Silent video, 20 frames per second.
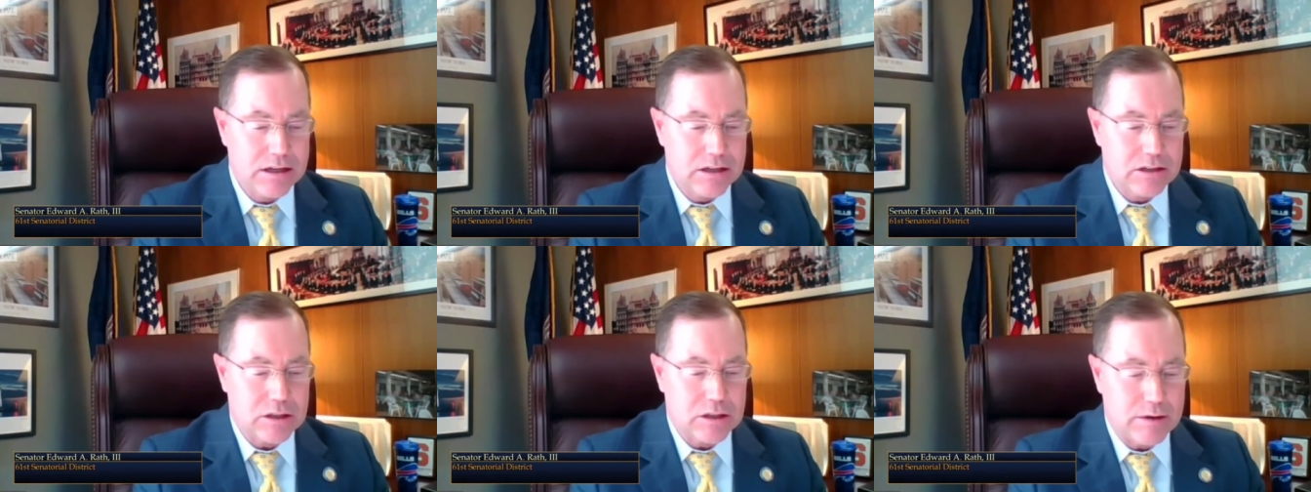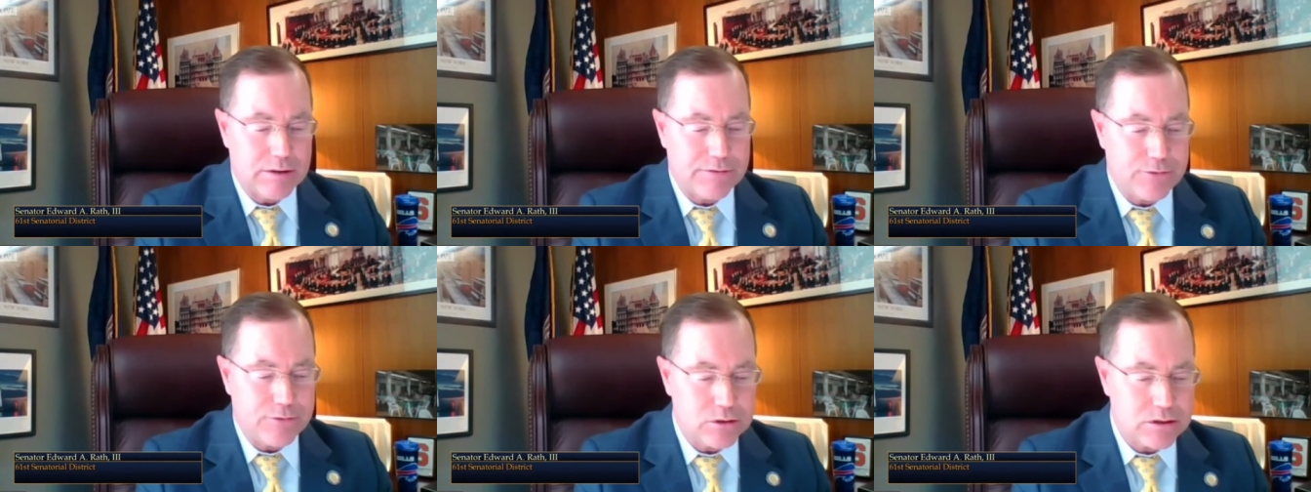So
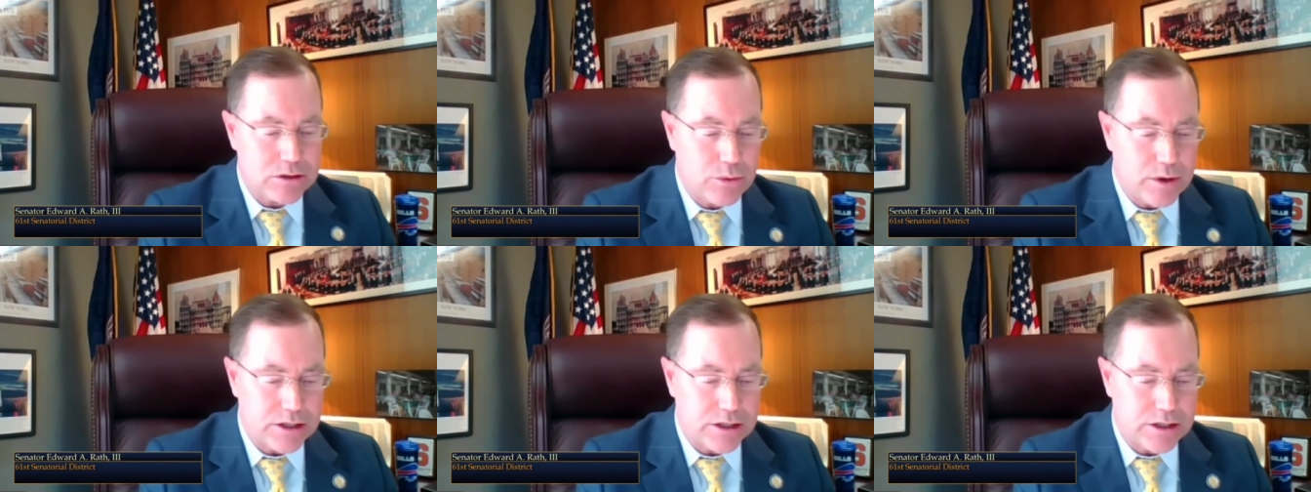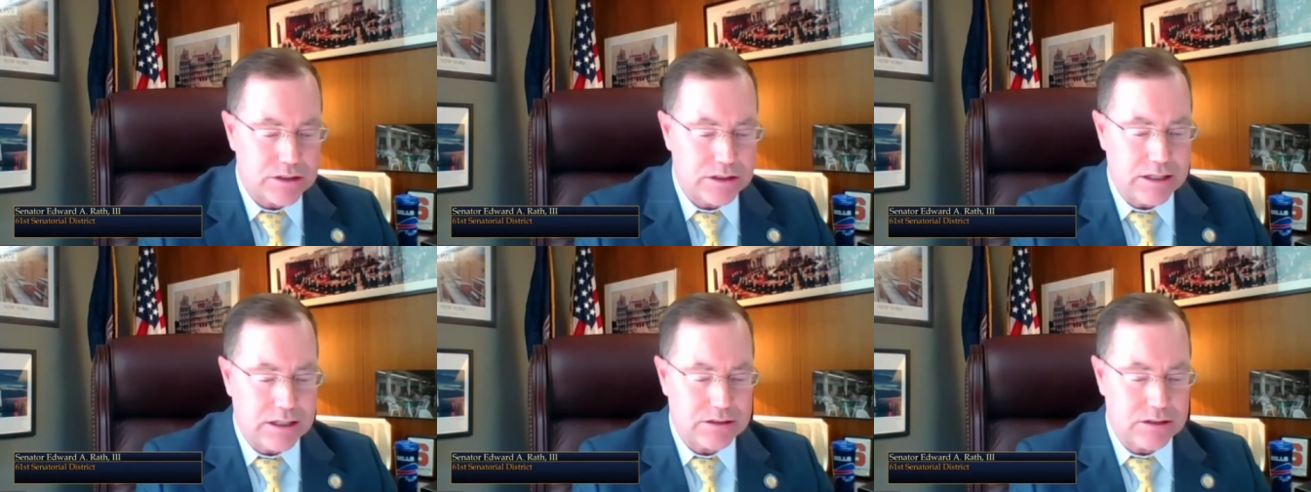my first
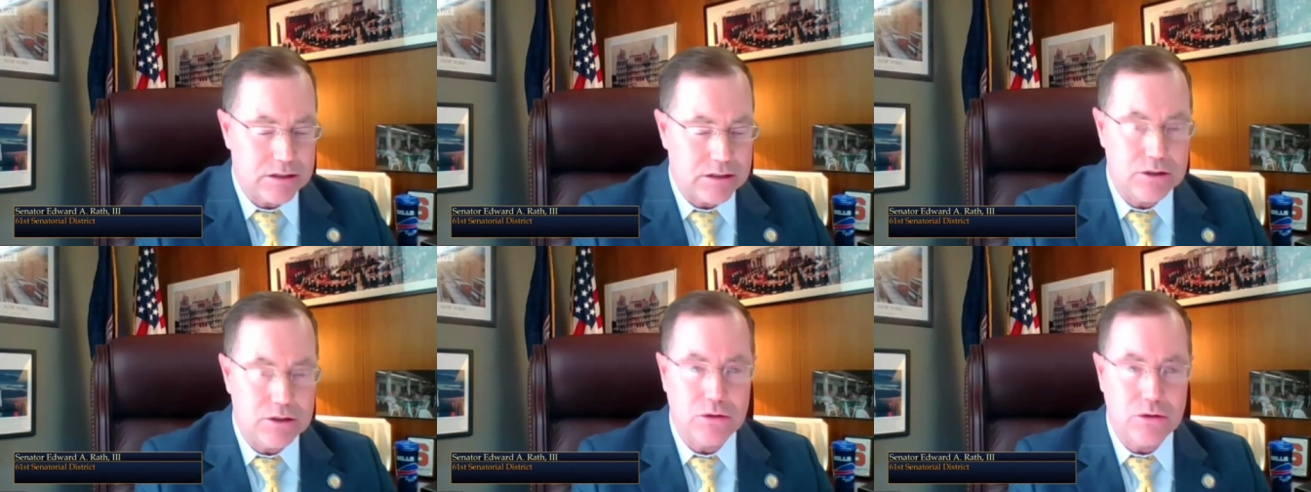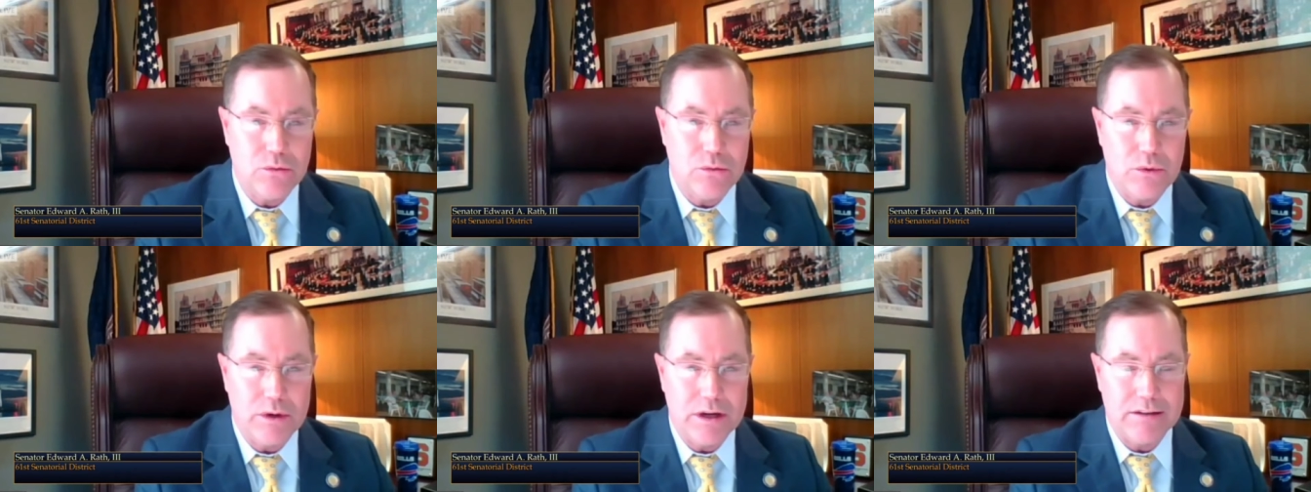question has to do
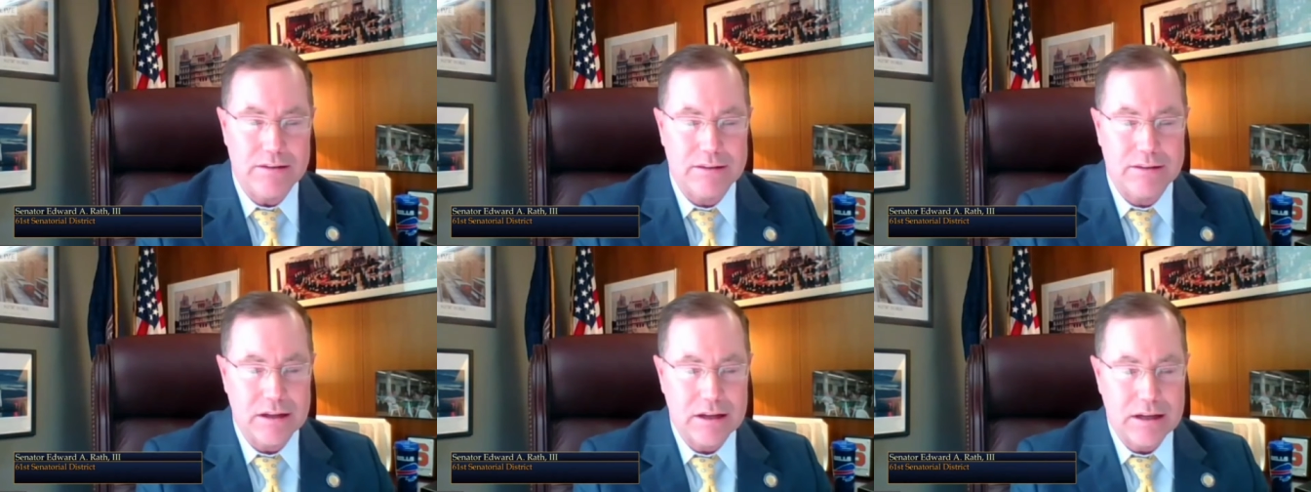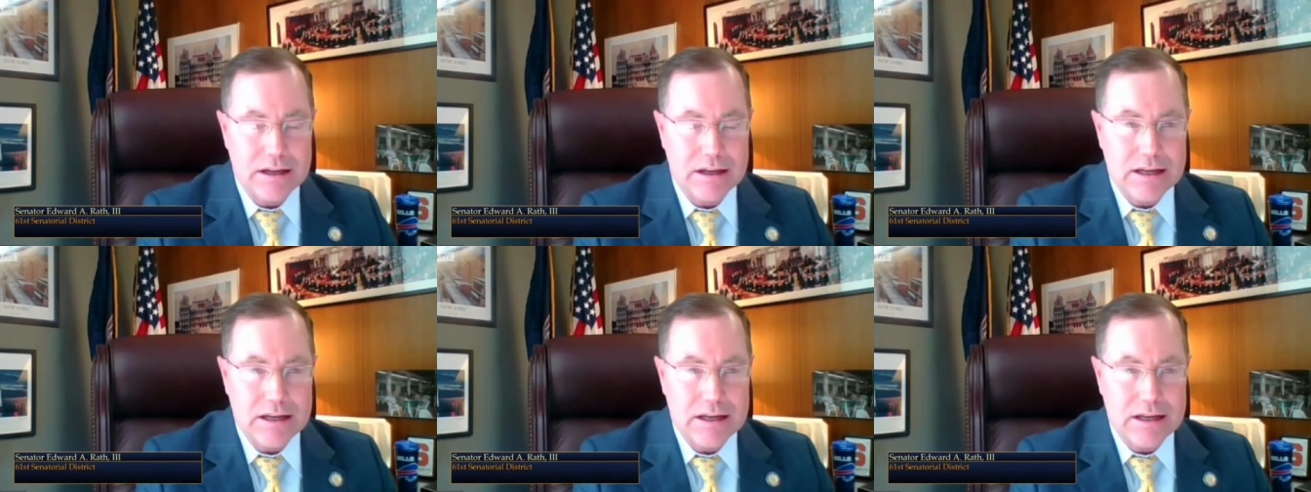with